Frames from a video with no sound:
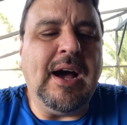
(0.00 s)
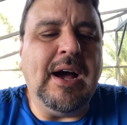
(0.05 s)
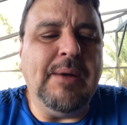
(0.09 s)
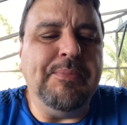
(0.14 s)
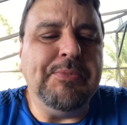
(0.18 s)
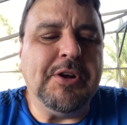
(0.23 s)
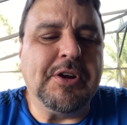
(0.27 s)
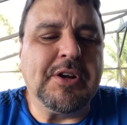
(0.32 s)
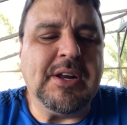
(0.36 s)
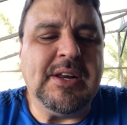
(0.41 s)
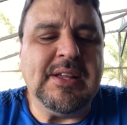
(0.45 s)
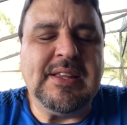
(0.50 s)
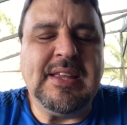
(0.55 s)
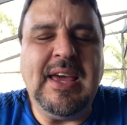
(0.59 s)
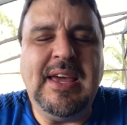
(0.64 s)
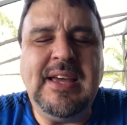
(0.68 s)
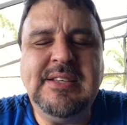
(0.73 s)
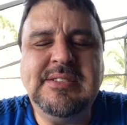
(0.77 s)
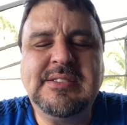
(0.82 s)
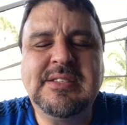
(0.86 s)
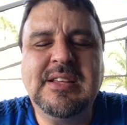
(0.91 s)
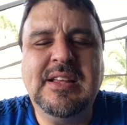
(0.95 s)
They're going to
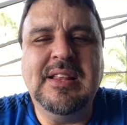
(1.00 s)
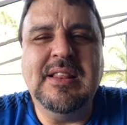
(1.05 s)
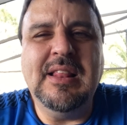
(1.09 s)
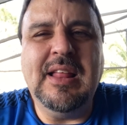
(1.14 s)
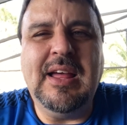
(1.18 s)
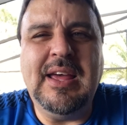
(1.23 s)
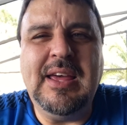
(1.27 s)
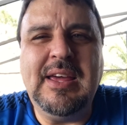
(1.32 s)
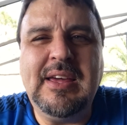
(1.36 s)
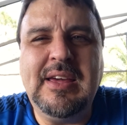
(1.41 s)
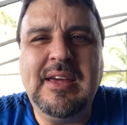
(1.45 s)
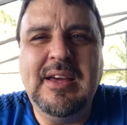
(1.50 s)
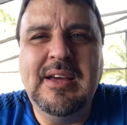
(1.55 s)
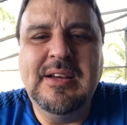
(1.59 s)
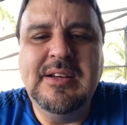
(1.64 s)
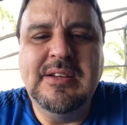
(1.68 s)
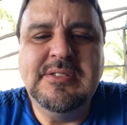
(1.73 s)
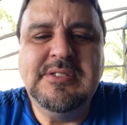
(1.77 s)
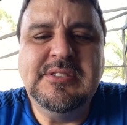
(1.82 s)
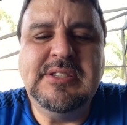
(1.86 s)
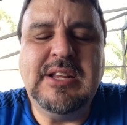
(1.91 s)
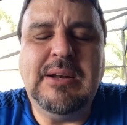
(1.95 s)
taste like
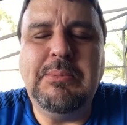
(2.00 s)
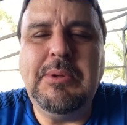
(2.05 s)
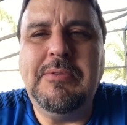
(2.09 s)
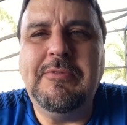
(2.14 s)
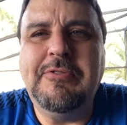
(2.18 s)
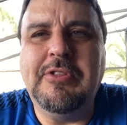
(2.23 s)
cinnamon